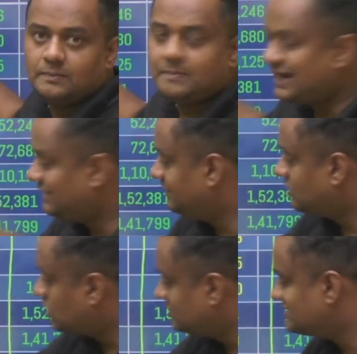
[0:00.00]
might be
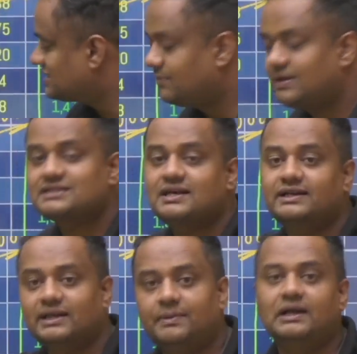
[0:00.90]
all these numbers are
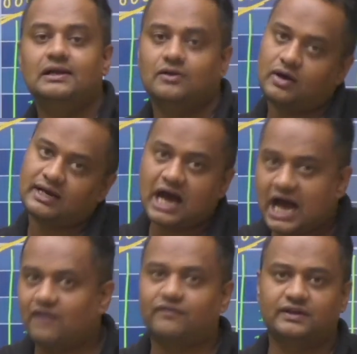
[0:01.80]
doubled or
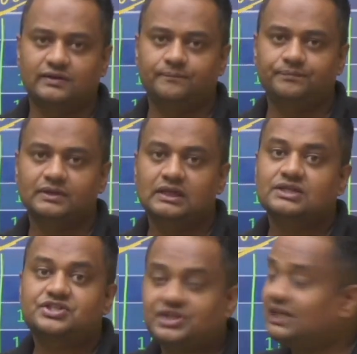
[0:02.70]
halved.
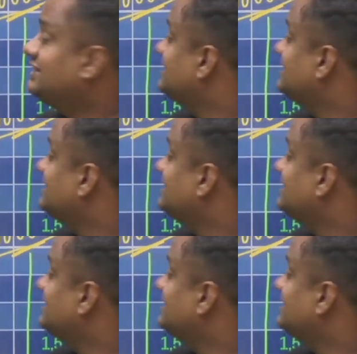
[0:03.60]
Still